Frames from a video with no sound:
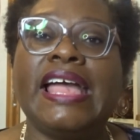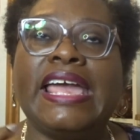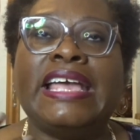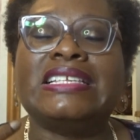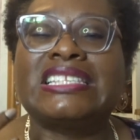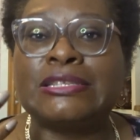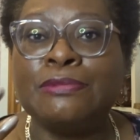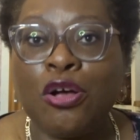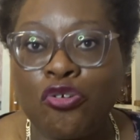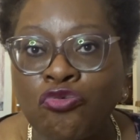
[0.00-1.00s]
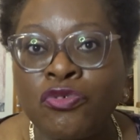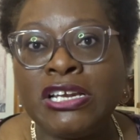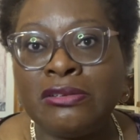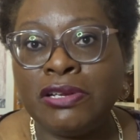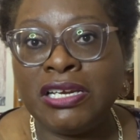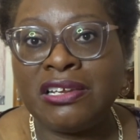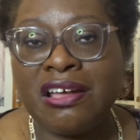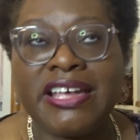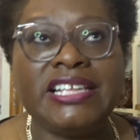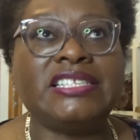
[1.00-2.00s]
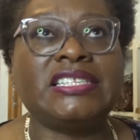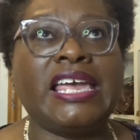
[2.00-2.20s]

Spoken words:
It smelled really, really nice.